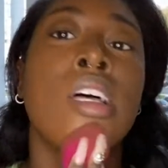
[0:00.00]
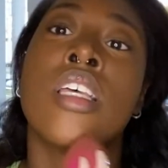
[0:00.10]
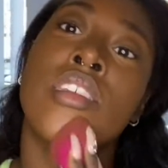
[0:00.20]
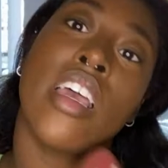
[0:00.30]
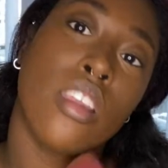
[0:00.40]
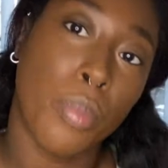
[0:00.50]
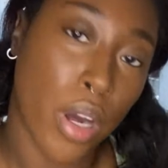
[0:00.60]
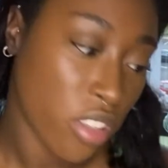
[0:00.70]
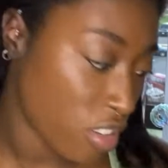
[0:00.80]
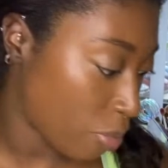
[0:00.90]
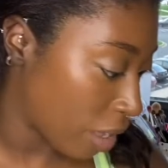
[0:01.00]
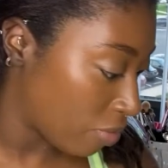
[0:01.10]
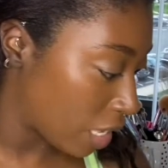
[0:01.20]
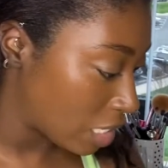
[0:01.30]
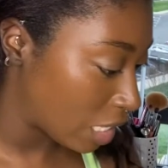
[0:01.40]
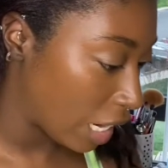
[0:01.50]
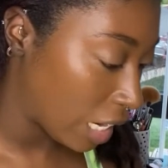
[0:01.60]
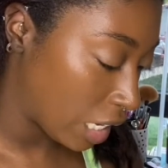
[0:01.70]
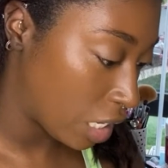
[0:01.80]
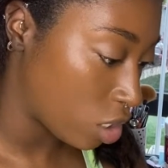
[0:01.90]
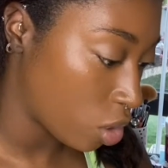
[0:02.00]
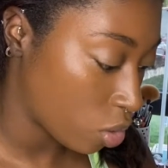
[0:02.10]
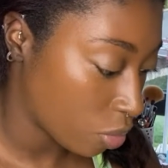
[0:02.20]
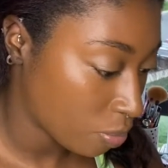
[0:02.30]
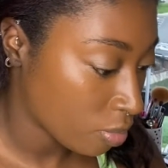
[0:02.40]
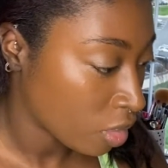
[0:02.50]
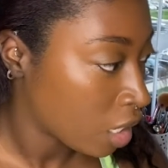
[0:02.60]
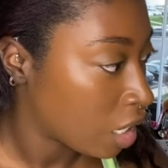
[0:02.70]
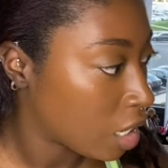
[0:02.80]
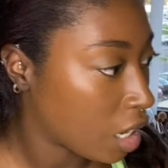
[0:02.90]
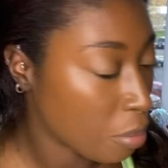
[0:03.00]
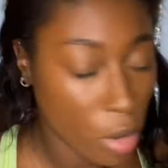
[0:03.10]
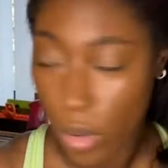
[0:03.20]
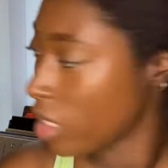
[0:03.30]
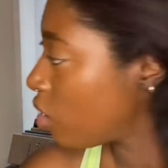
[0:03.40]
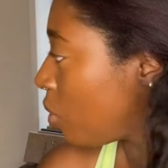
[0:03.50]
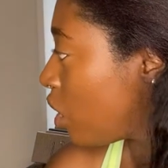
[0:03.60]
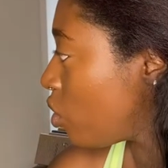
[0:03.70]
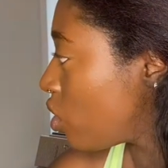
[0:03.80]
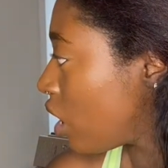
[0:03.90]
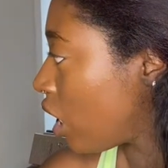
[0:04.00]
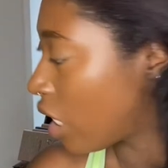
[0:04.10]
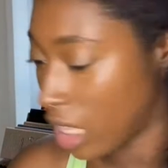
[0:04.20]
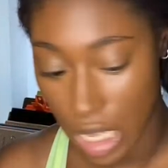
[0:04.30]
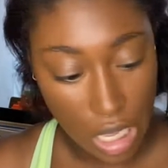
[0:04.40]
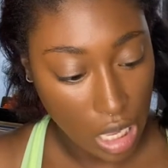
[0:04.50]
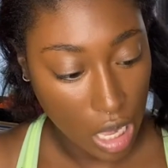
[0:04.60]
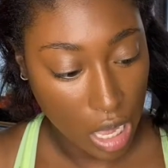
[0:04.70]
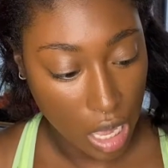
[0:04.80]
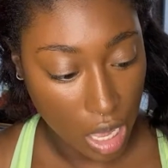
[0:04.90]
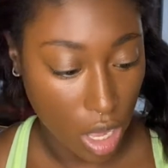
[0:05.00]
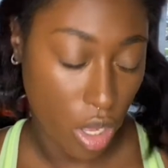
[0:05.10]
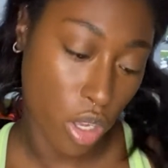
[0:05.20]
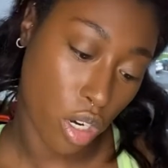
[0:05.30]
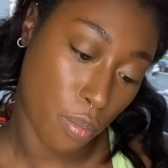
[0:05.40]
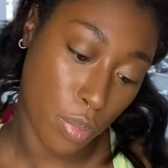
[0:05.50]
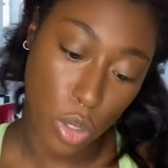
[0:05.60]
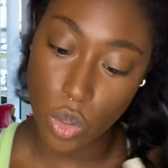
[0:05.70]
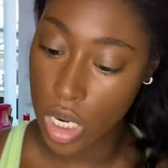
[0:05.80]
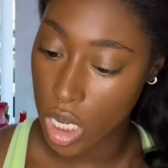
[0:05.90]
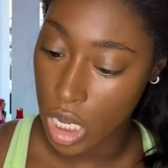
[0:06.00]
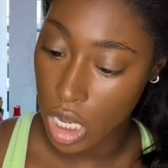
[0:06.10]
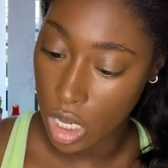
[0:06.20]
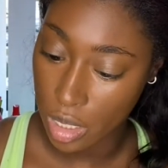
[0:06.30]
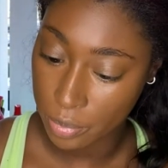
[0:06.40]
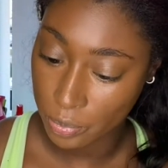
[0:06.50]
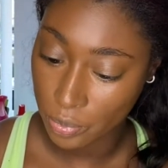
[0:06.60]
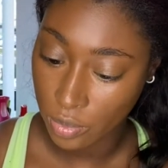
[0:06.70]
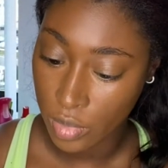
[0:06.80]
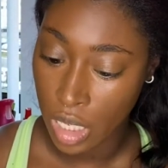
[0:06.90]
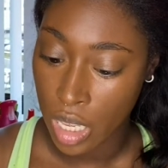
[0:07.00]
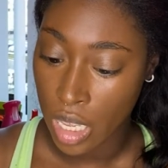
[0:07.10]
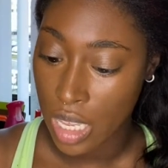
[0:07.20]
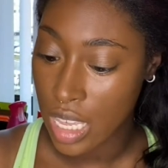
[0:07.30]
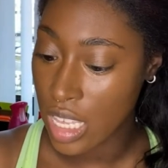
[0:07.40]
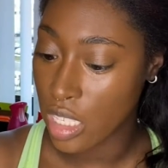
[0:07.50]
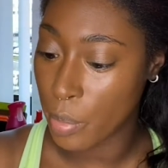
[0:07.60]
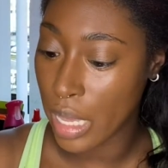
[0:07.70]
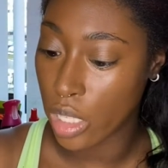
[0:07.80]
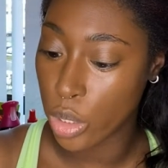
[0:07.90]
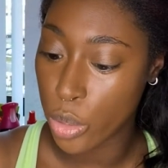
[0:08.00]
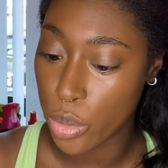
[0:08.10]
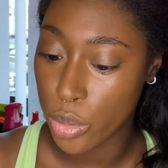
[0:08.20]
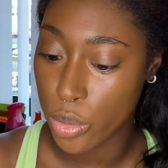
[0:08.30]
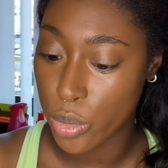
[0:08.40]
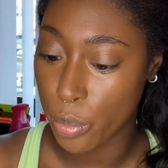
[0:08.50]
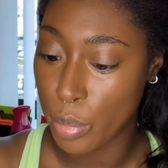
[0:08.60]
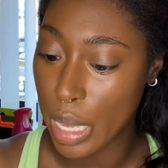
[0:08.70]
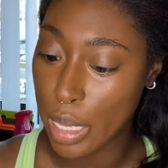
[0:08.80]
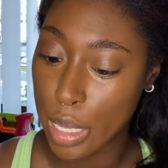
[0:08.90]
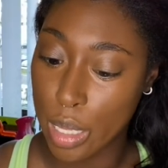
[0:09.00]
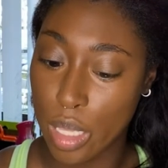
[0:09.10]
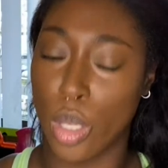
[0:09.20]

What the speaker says: set the parts of my face that I need to. And I'm going to be using the Huda Beauty Easy Bake Loose Baking